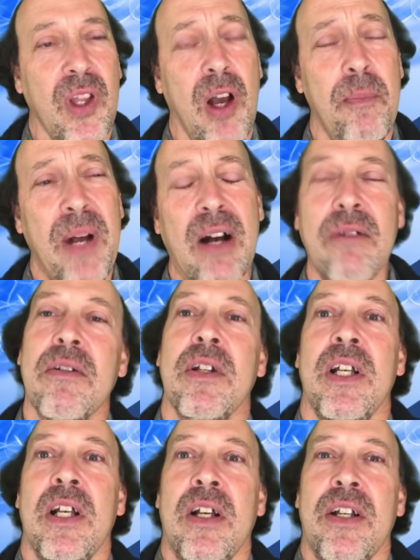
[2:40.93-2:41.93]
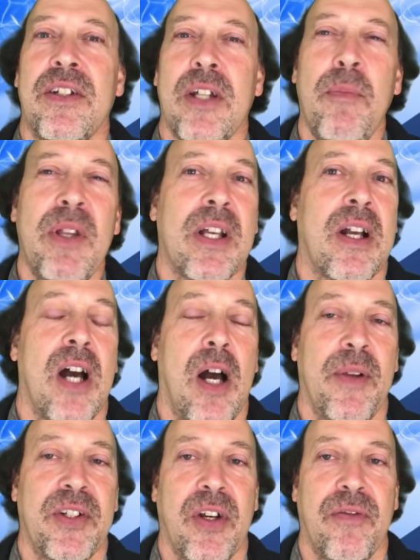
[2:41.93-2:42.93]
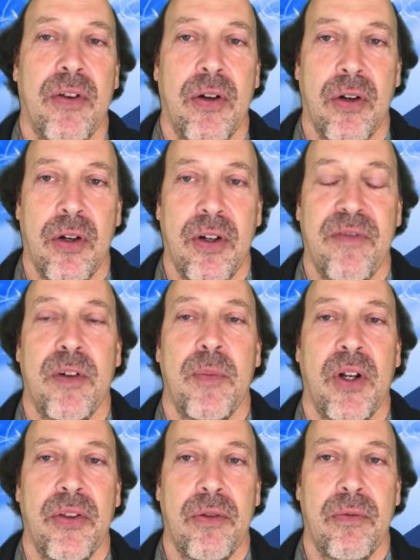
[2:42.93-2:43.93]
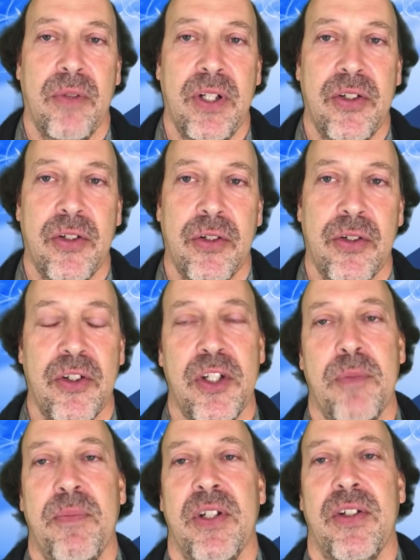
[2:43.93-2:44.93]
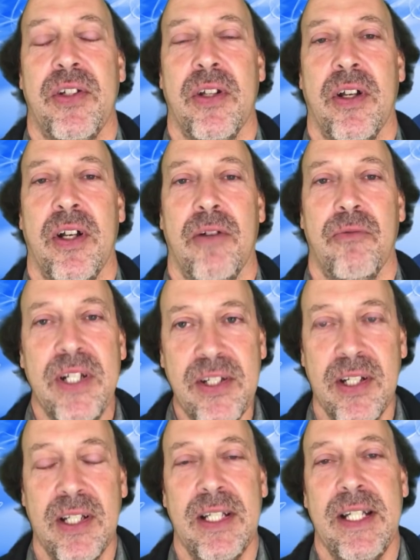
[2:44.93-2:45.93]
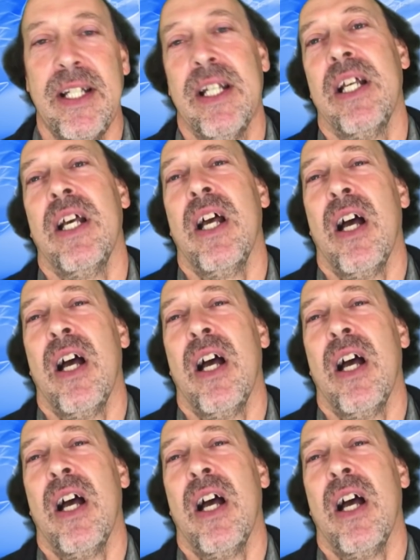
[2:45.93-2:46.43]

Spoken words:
about some of the comments I've heard from other researchers recently